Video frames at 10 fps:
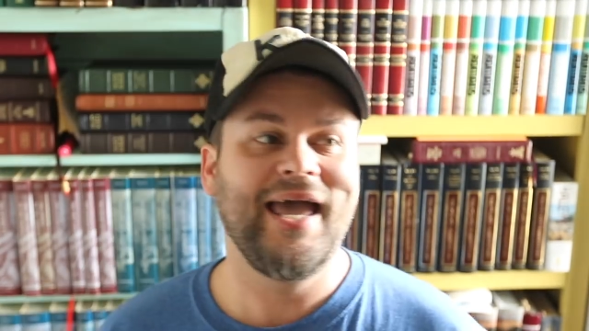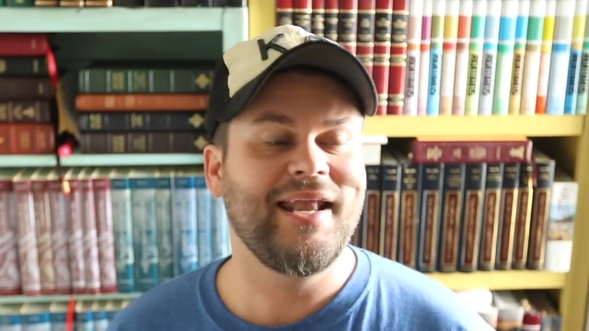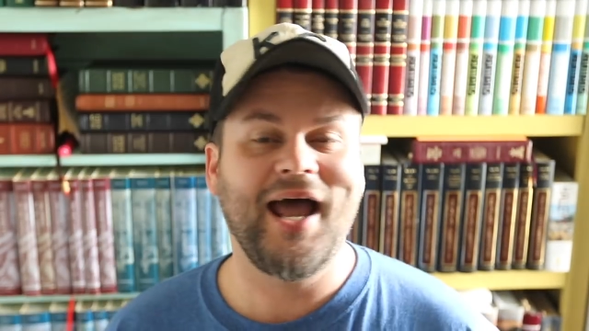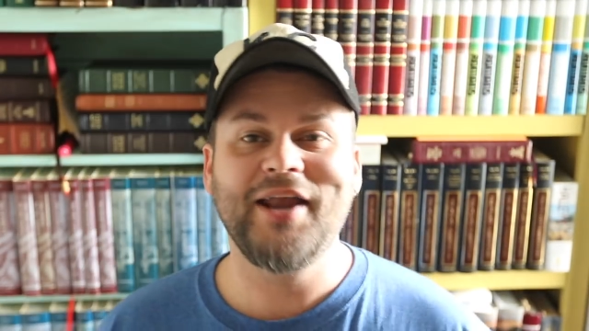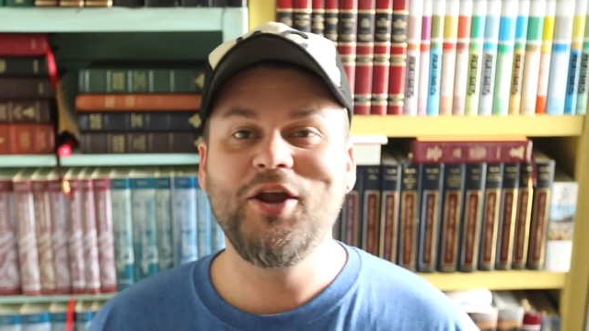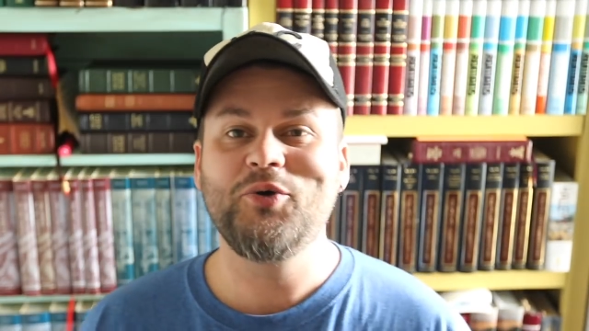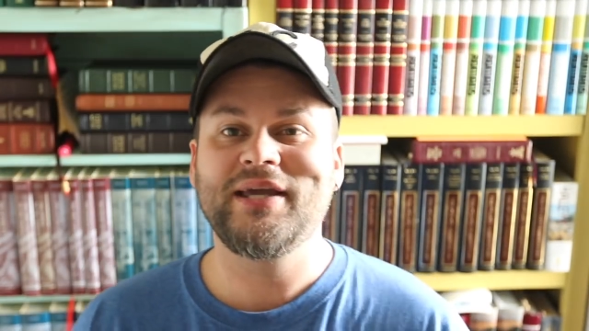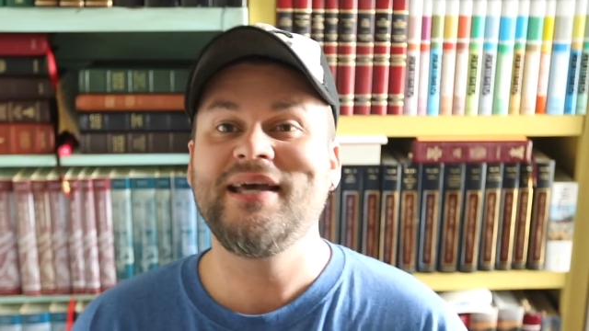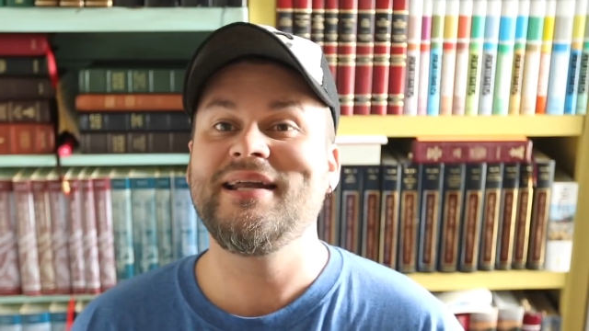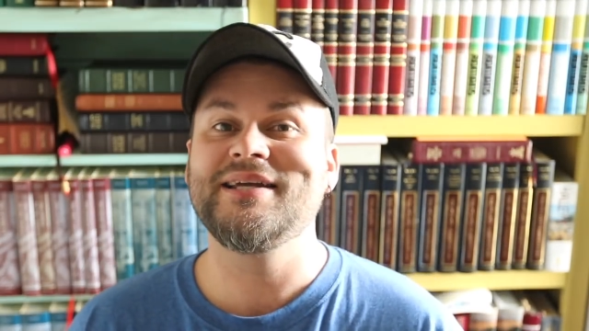and I, no
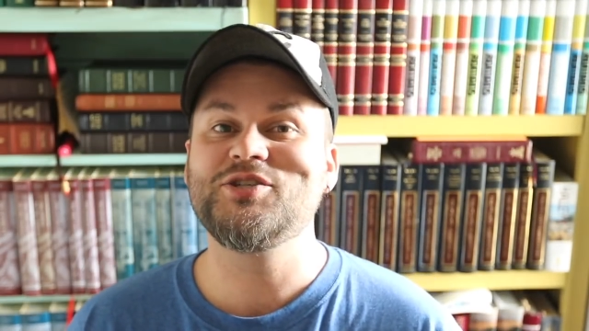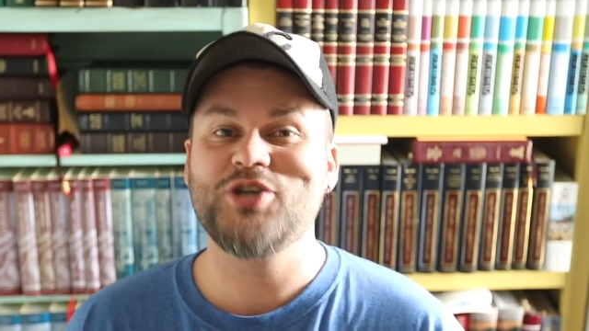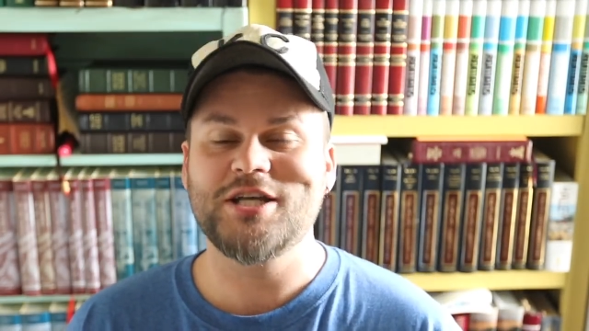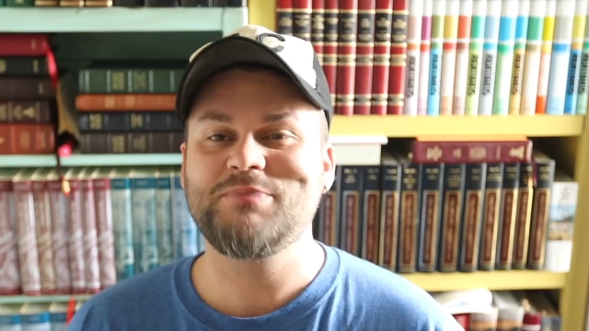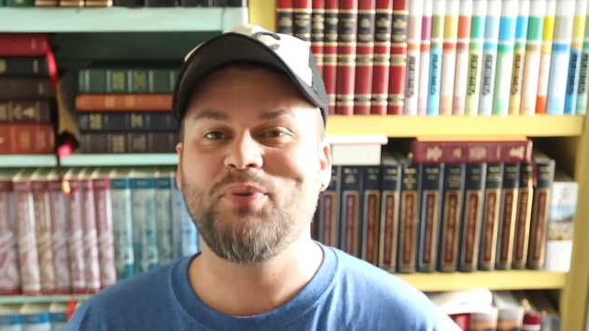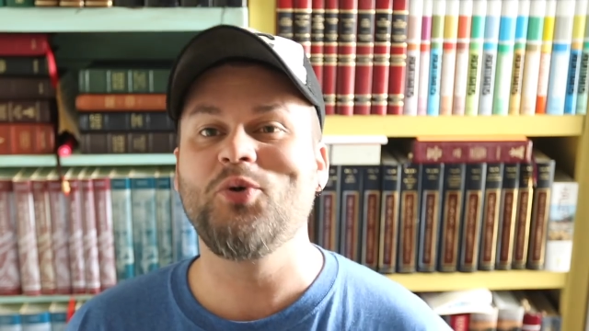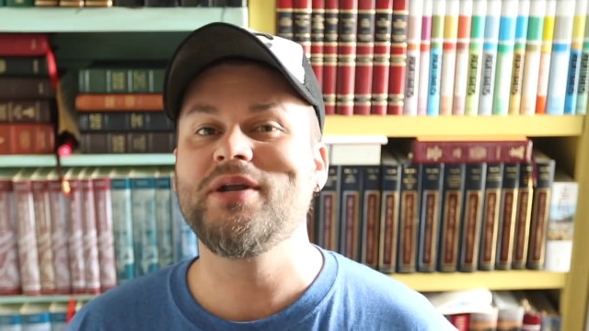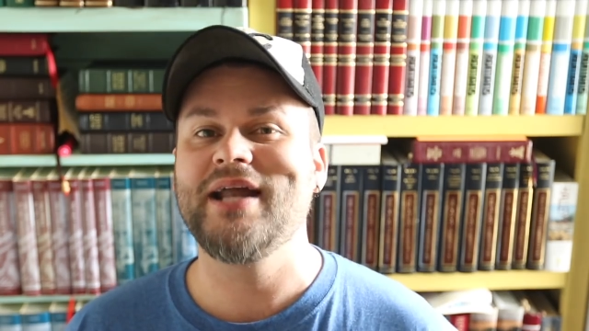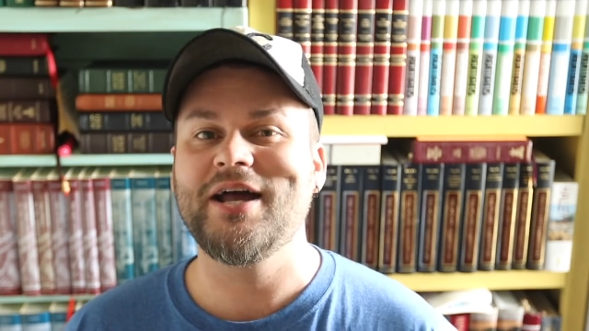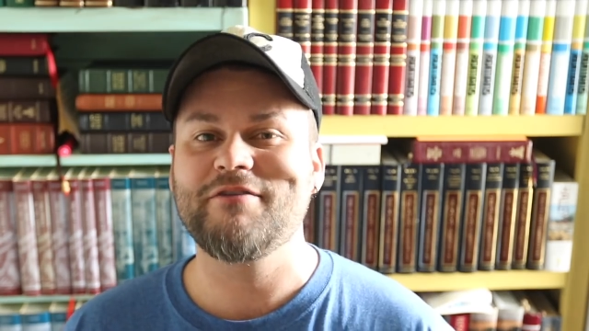kidding, just pulled
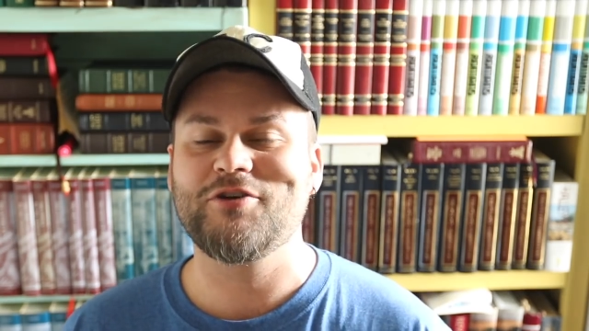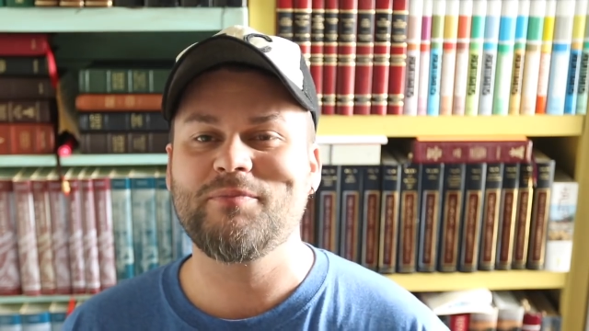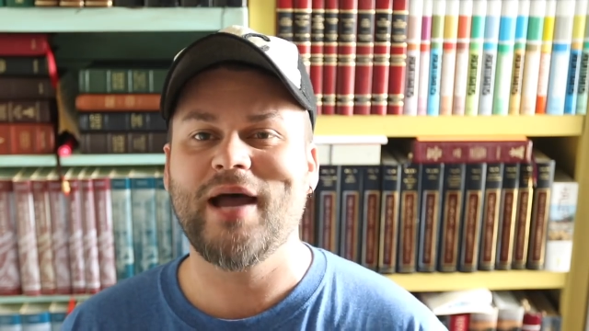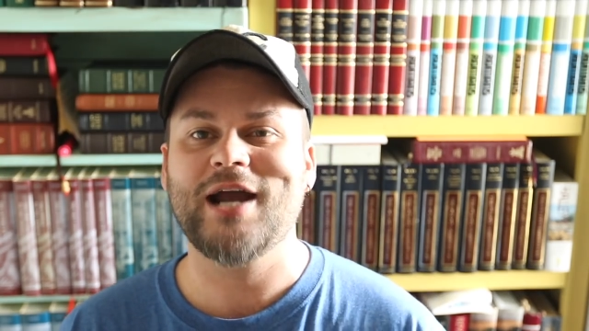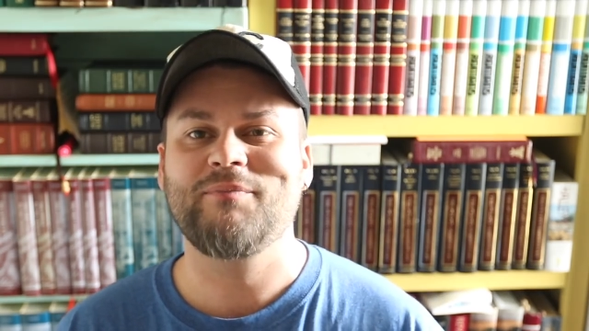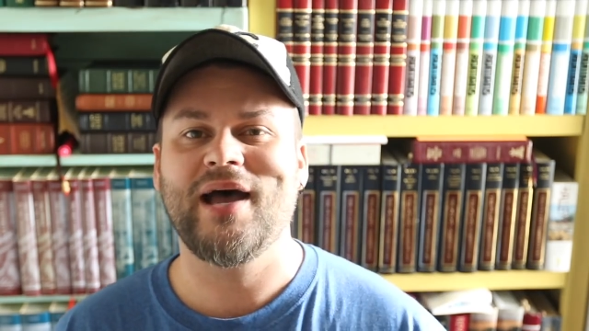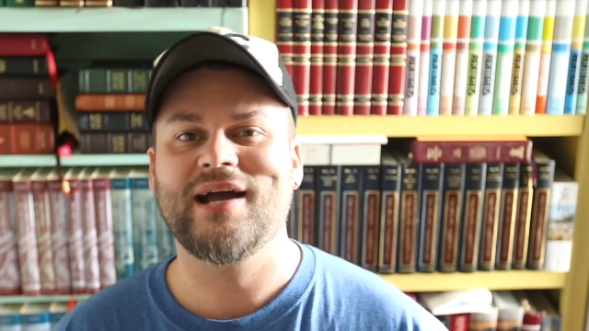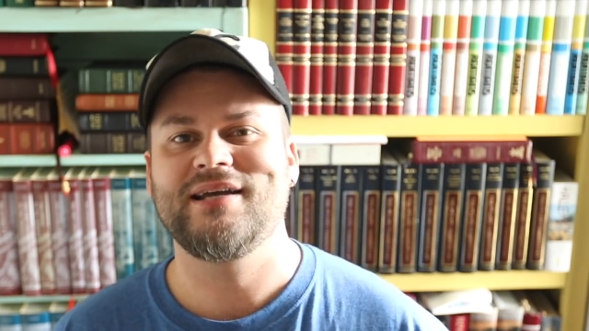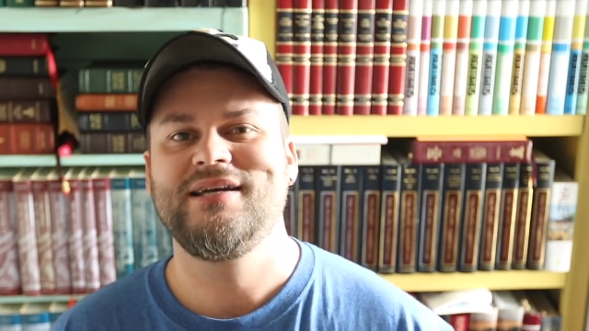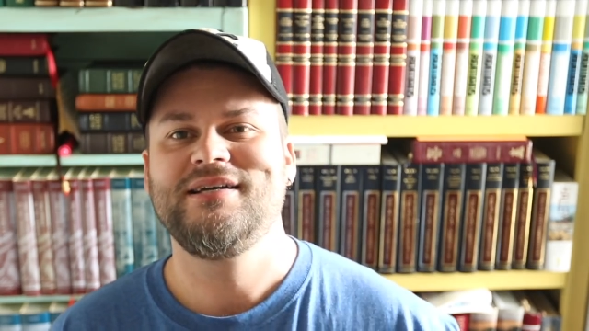it out of her backpack,